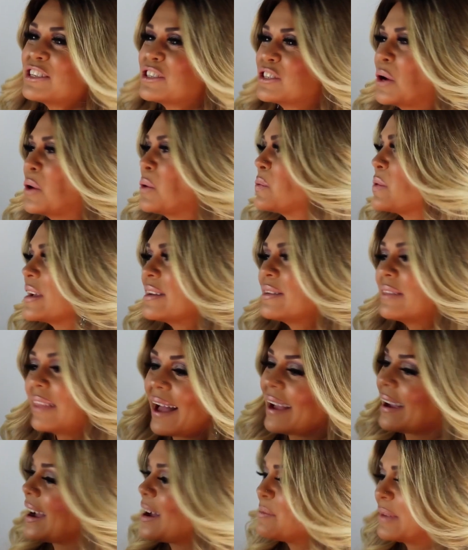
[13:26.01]
So we
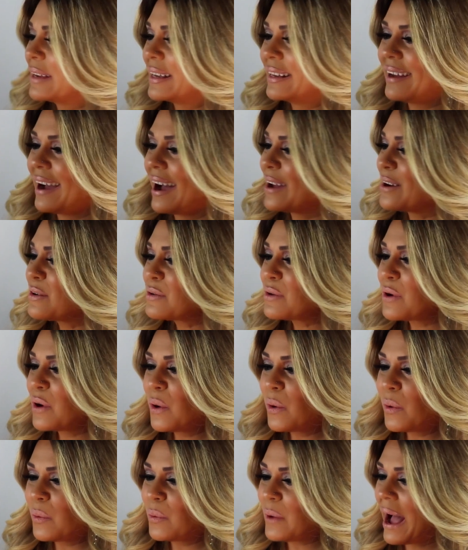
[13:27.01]
I don't
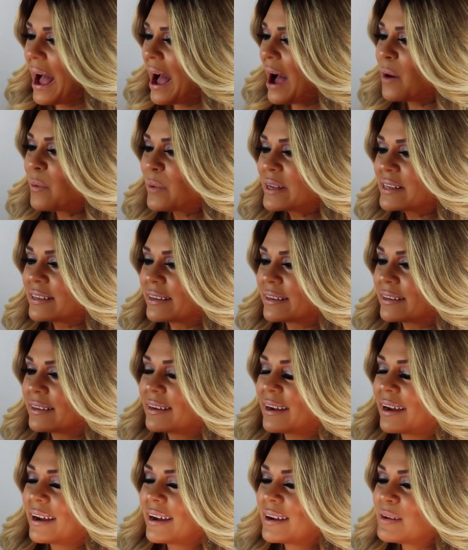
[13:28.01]
know how we did
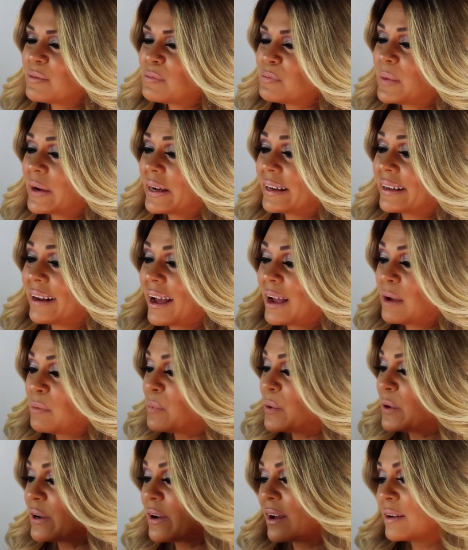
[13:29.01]
it, but I
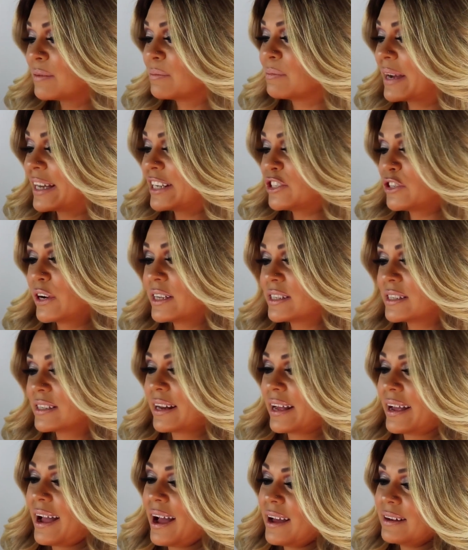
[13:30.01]
put on my dress
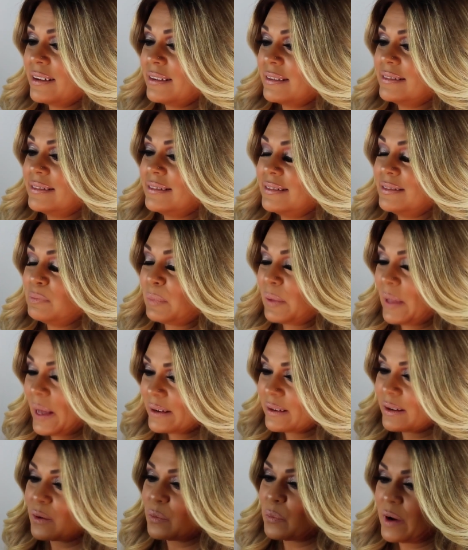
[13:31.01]
that I had
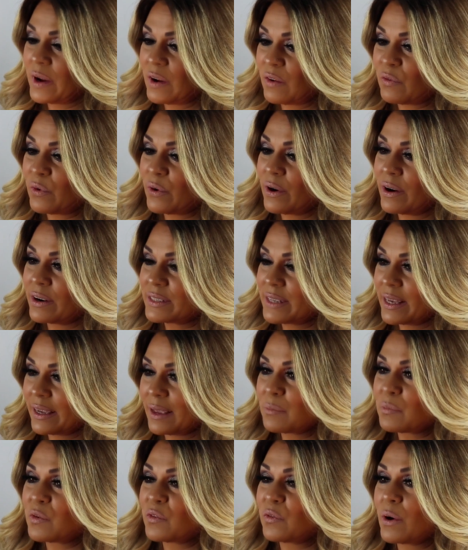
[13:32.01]
planned on wearing for our
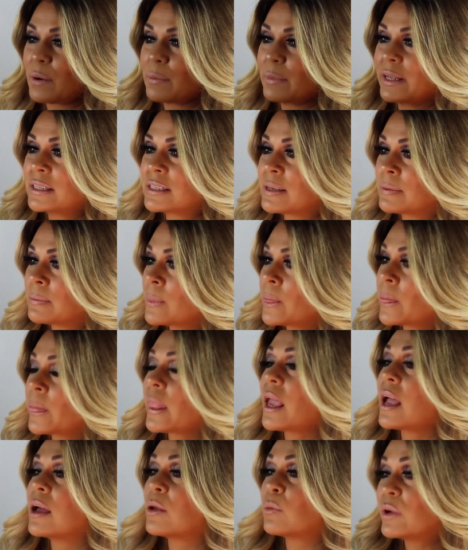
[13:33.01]
second performance,
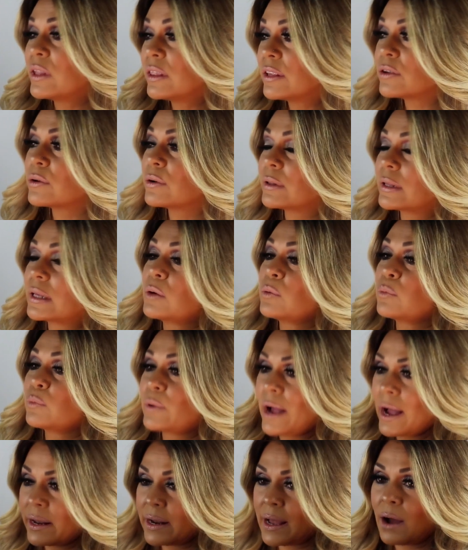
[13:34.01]
and we literally
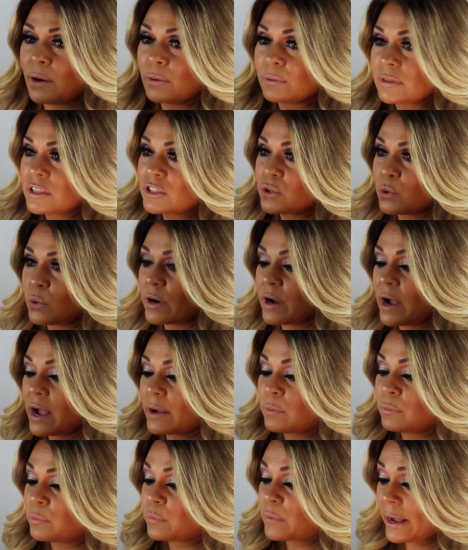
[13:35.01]
ran out the door.
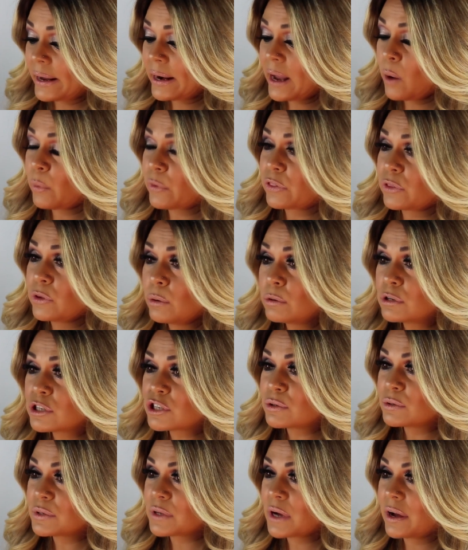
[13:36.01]
I ran out with no
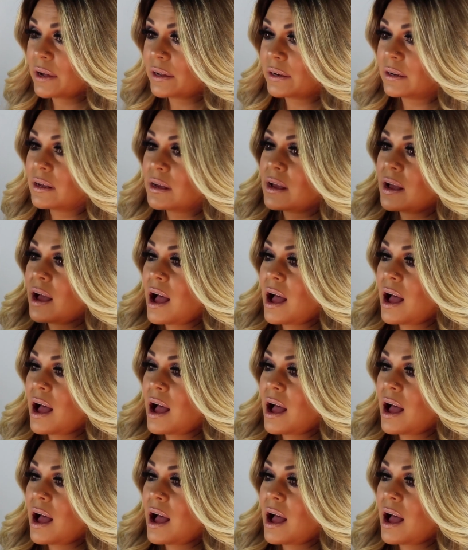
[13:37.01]
shoes on.